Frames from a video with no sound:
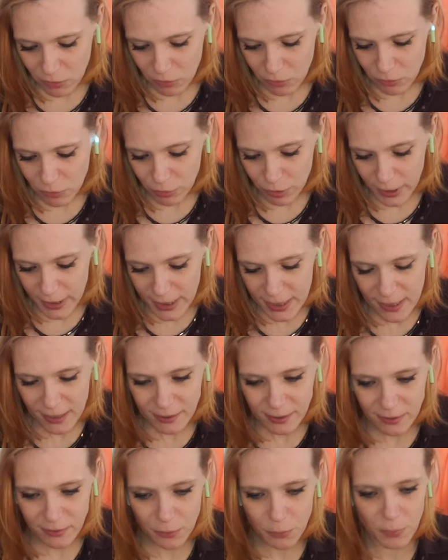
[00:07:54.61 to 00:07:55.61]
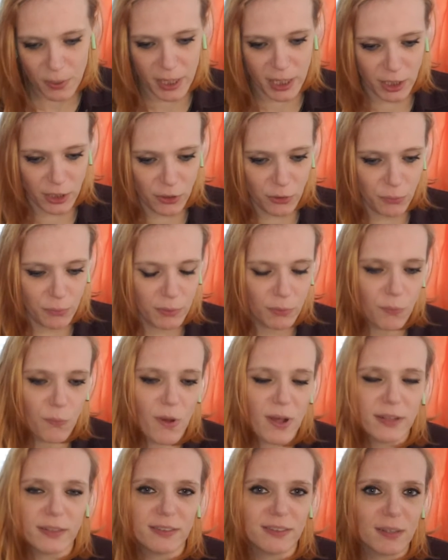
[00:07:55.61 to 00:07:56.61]
Treat us the way you would
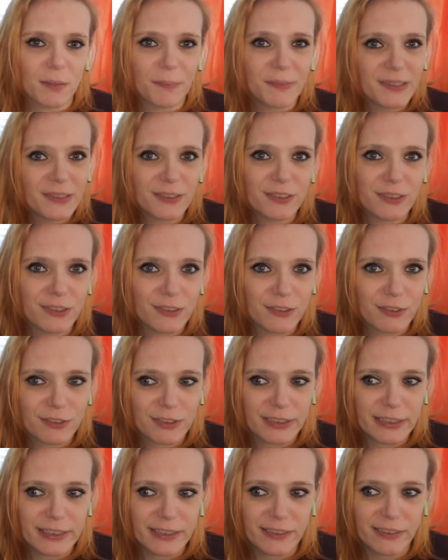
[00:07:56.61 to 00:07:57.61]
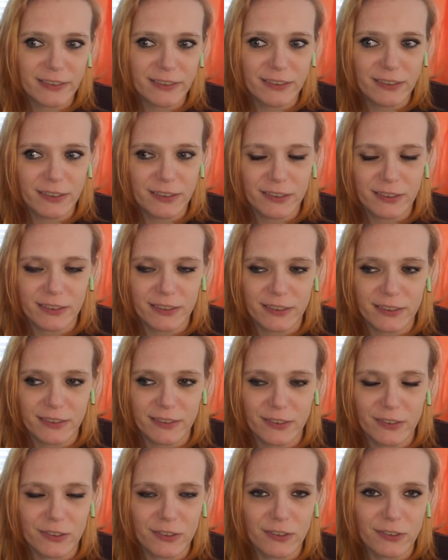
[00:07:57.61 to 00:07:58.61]
want someone to treat your
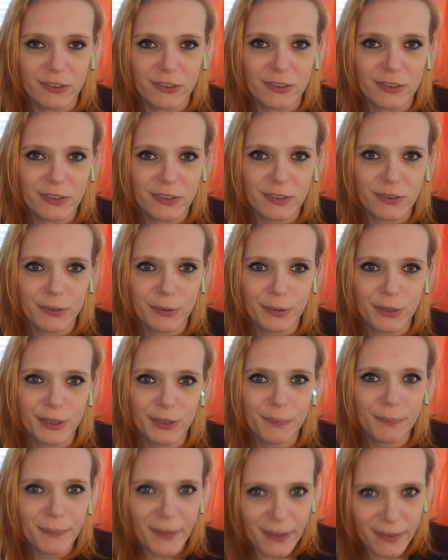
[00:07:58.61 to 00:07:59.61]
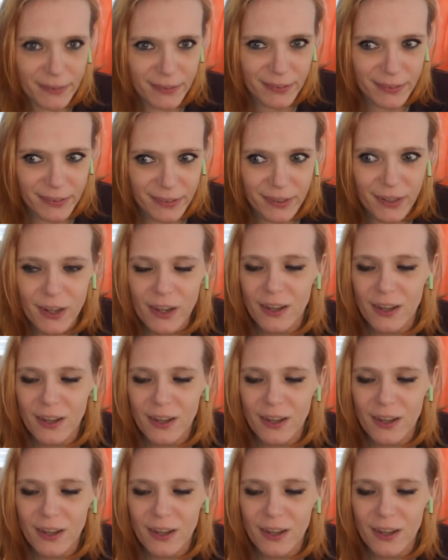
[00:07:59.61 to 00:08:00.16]
sister or your mother